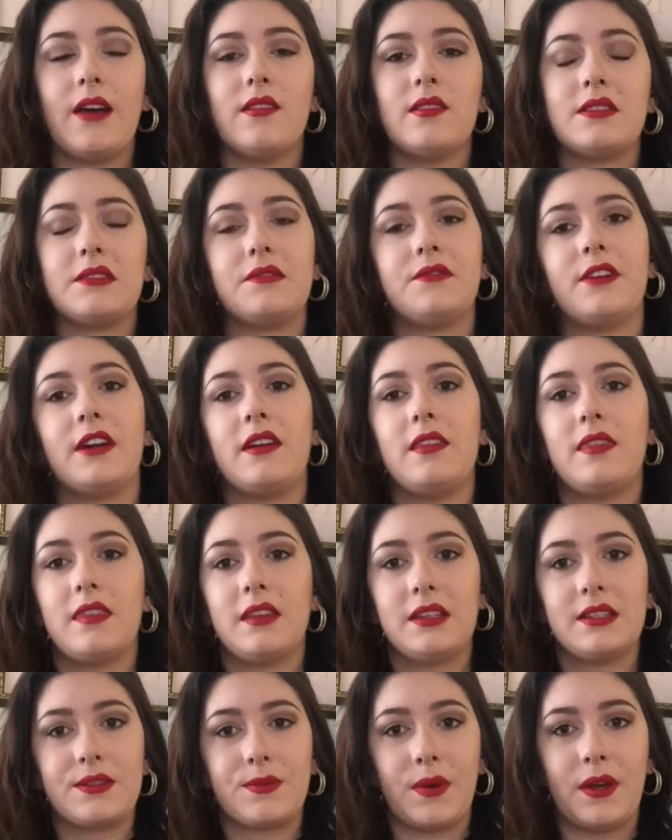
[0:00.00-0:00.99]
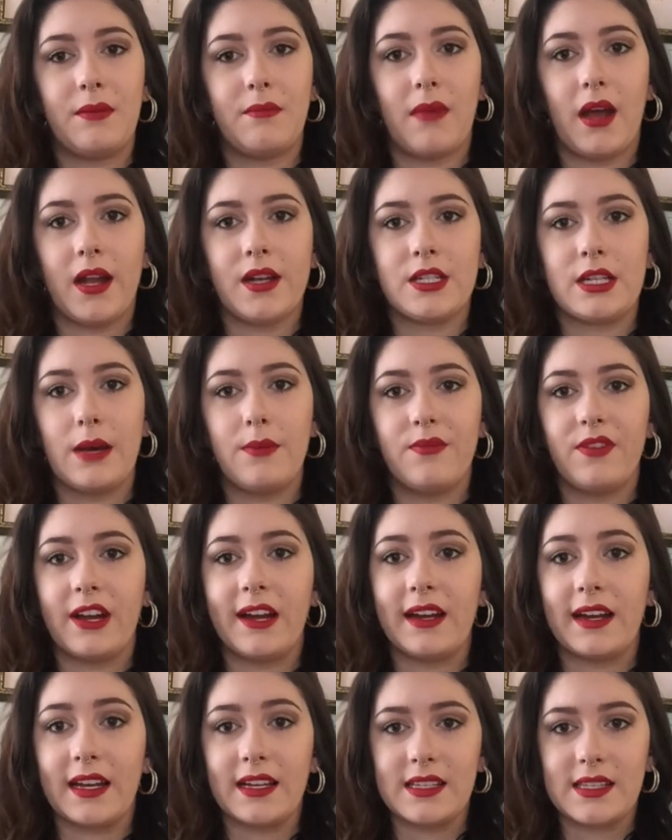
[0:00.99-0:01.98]
I was afraid things wouldn't match up
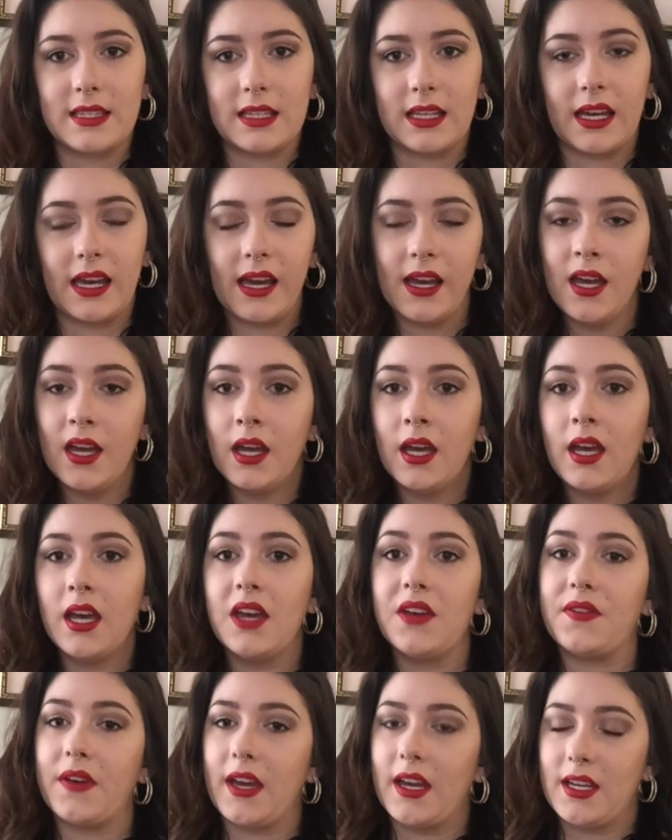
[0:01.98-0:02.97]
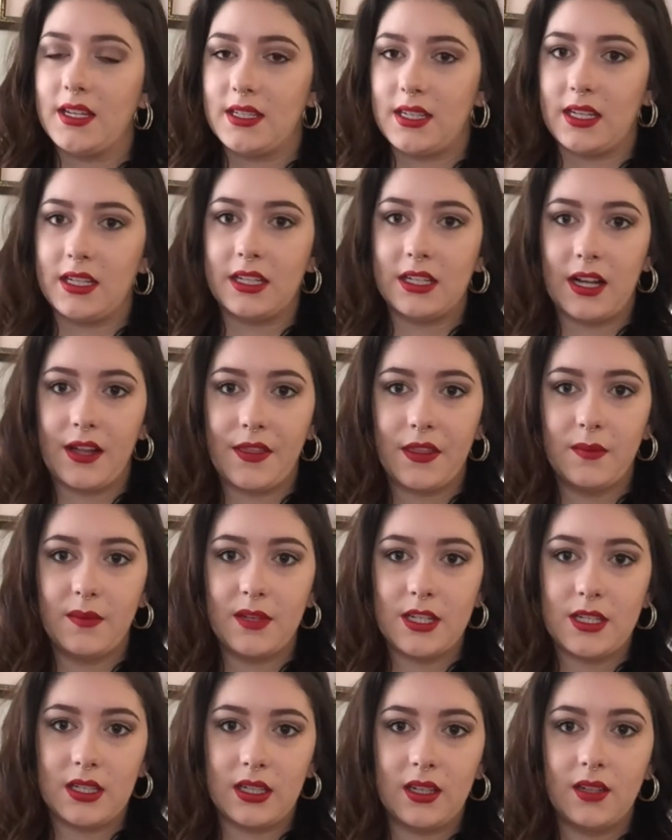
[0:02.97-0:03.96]
very nicely if I had done it on the
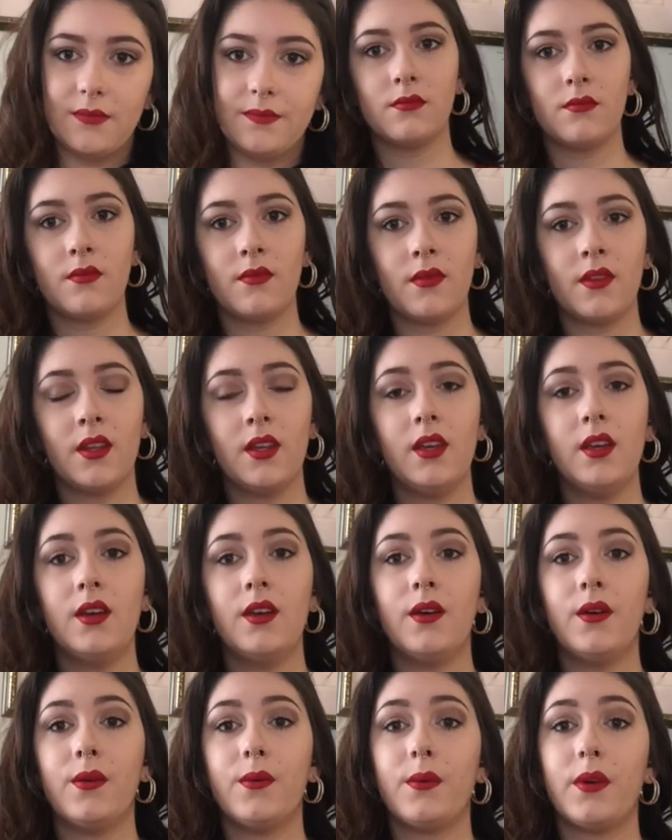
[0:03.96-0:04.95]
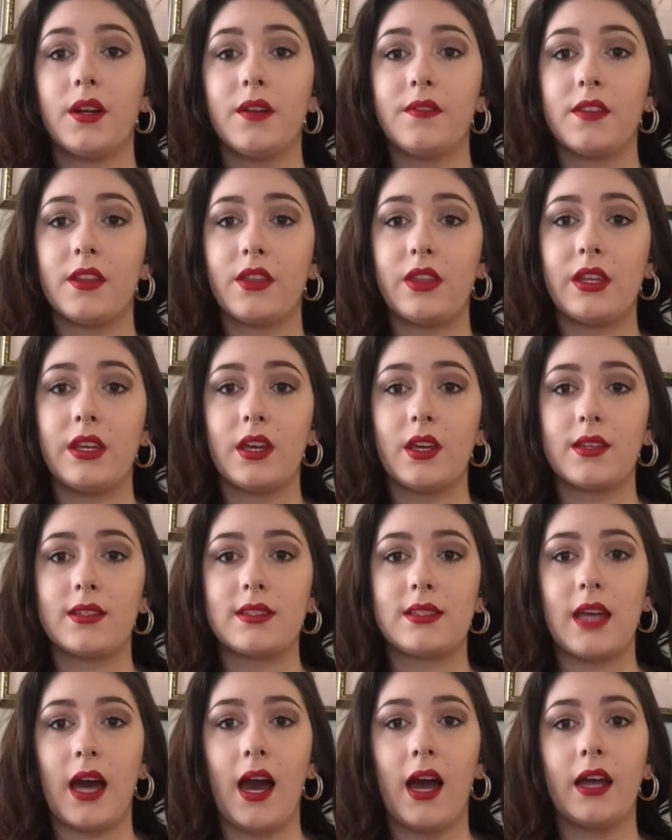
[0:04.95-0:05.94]
machine. One of the things
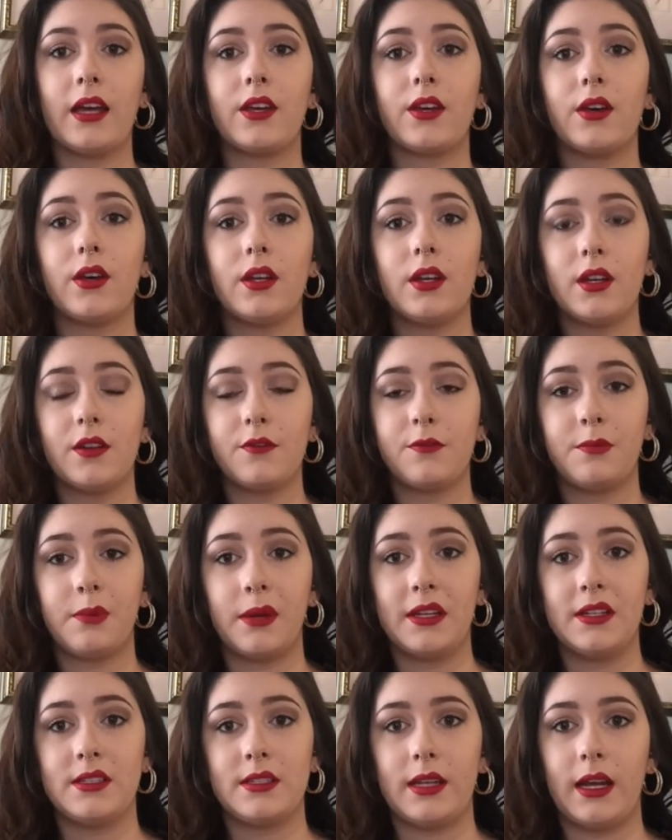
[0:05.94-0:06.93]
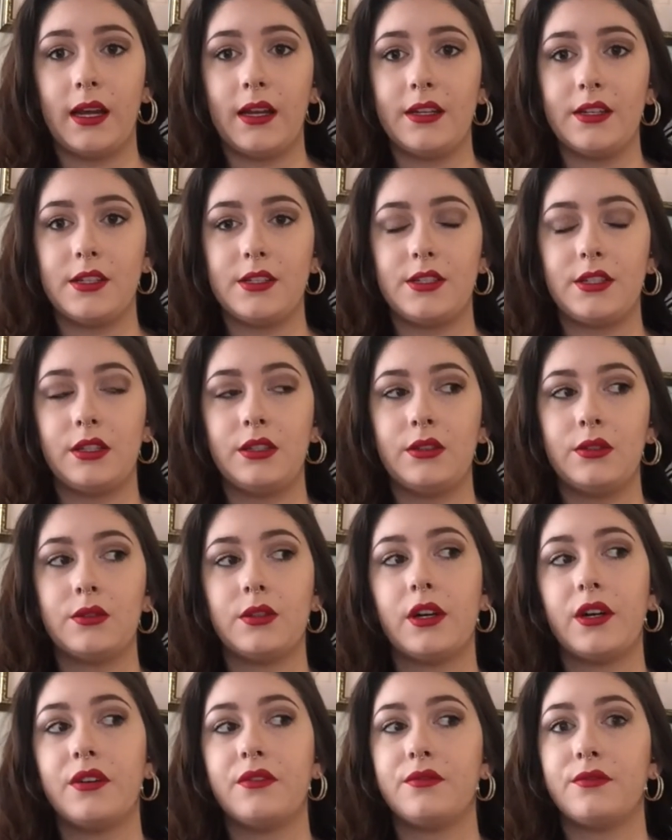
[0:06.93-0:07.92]
that could have been done to
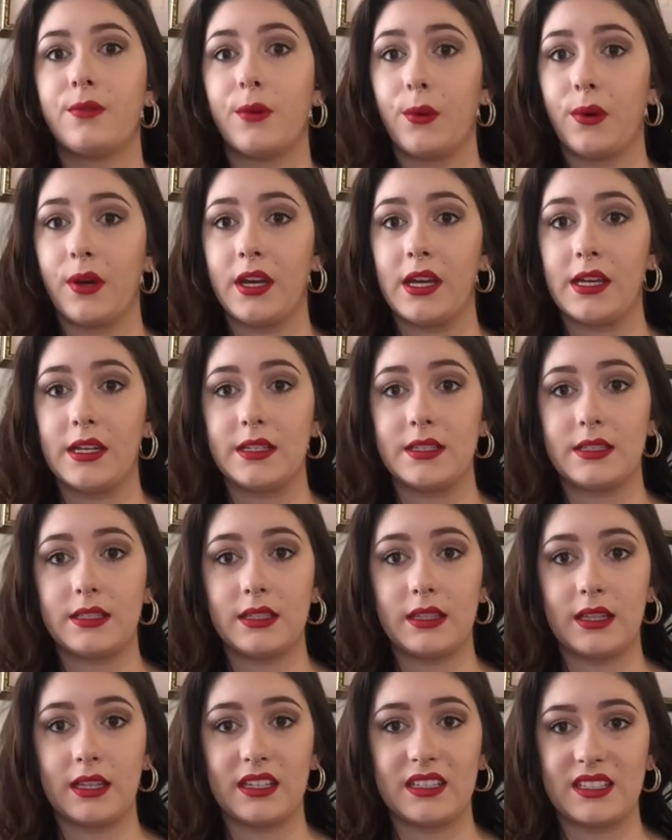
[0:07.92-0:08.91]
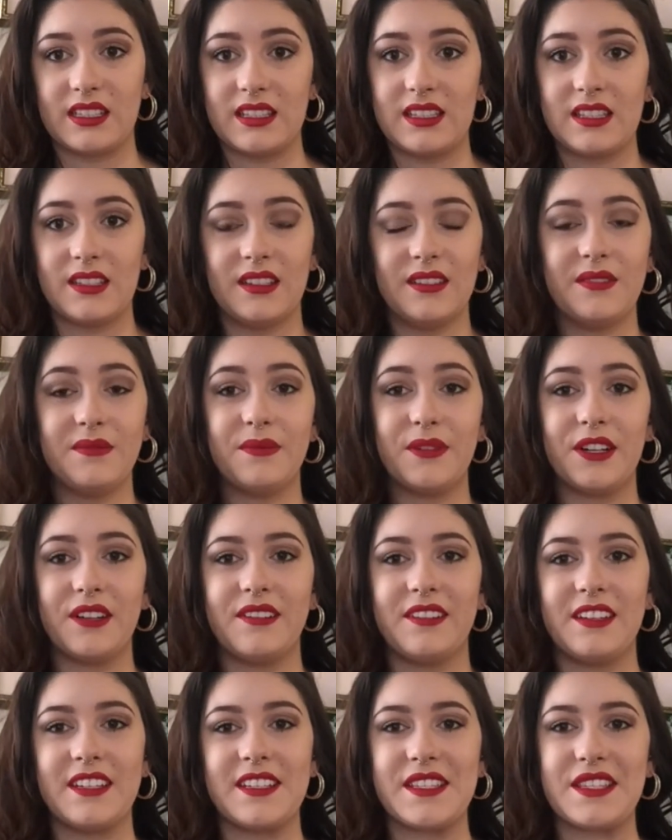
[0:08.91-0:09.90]
avoid this
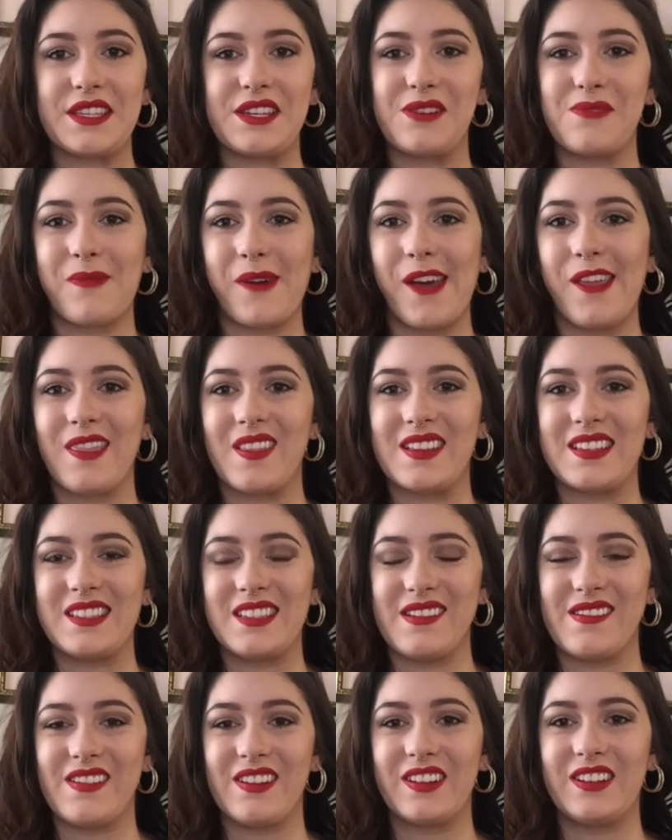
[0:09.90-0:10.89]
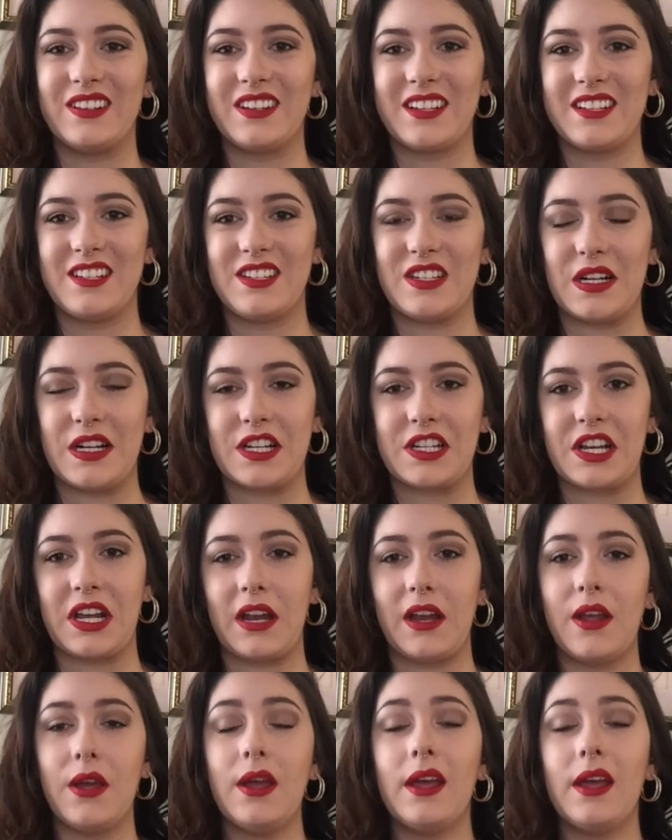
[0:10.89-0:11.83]
Morpheus loop and this difficult construction